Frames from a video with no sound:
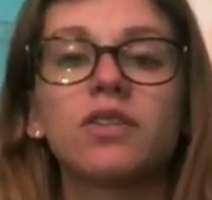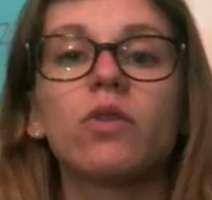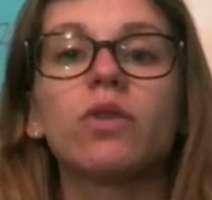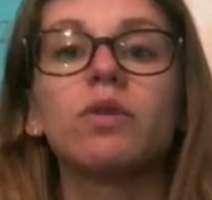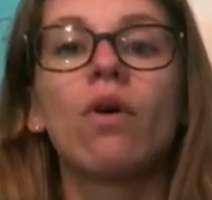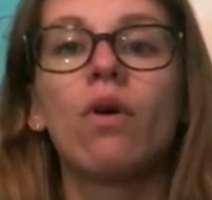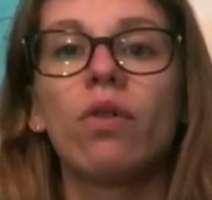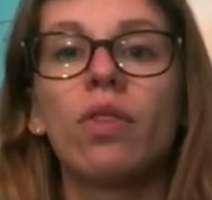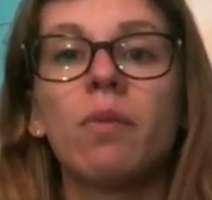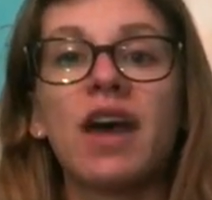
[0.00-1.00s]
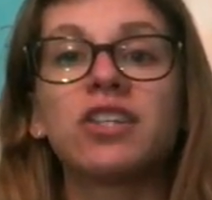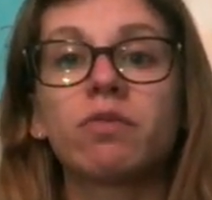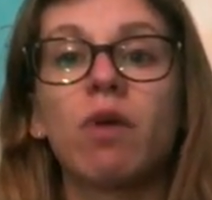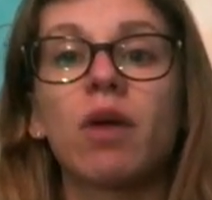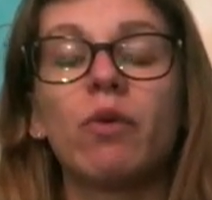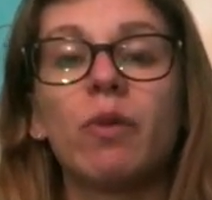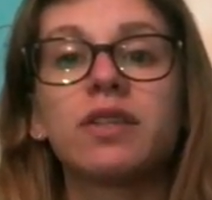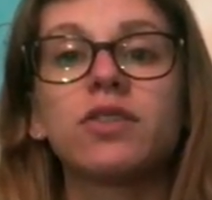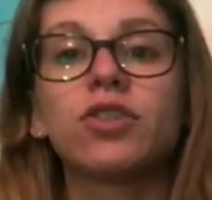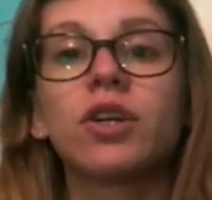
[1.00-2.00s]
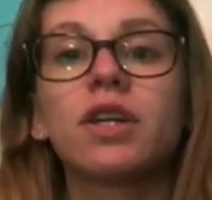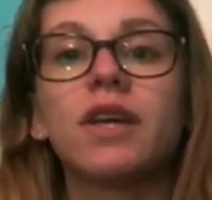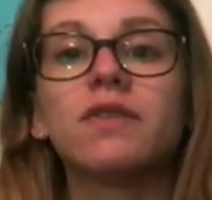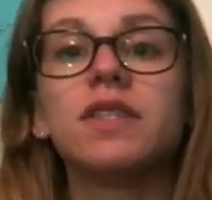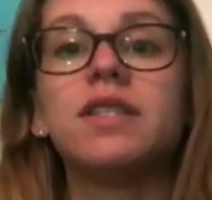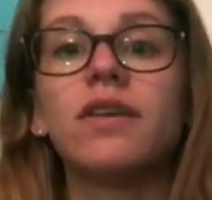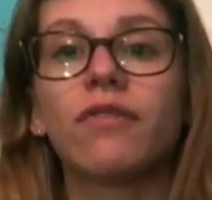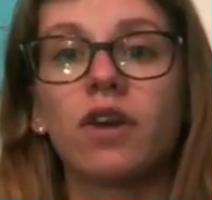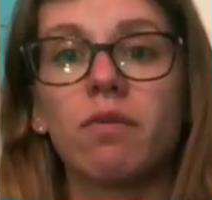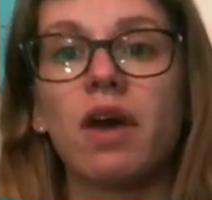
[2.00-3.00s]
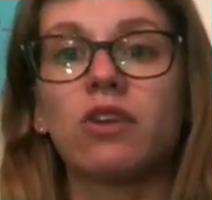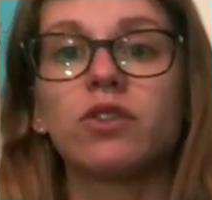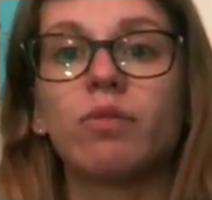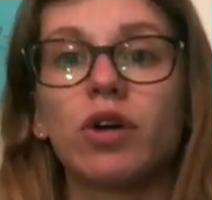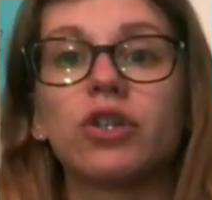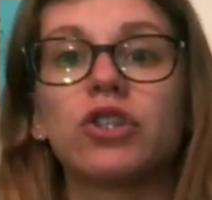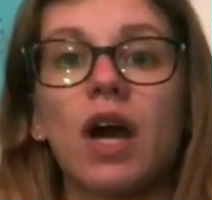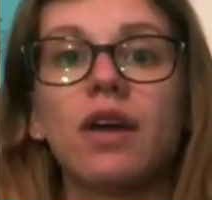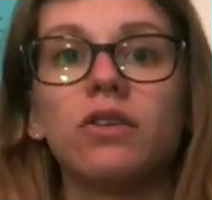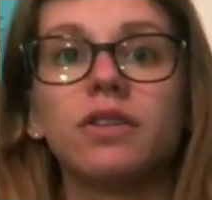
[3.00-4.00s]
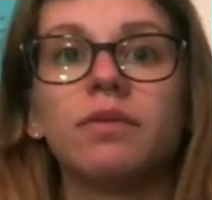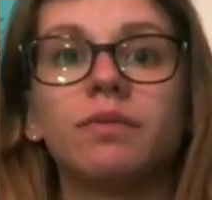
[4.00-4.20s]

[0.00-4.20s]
So the magic marble messenger gives different amounts per child.